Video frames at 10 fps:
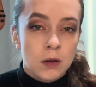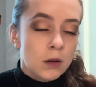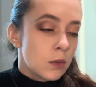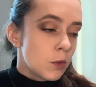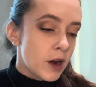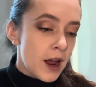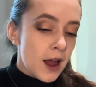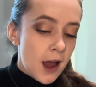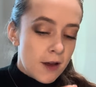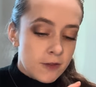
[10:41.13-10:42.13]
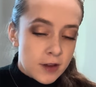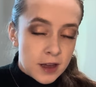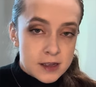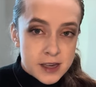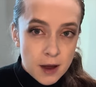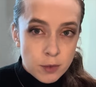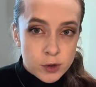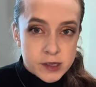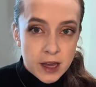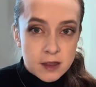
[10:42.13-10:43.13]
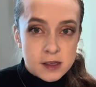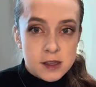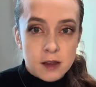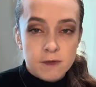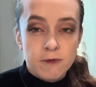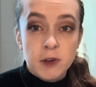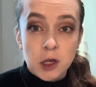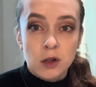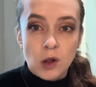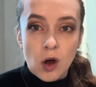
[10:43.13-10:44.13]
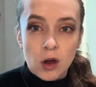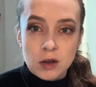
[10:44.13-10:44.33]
When I have examples like this that feel long,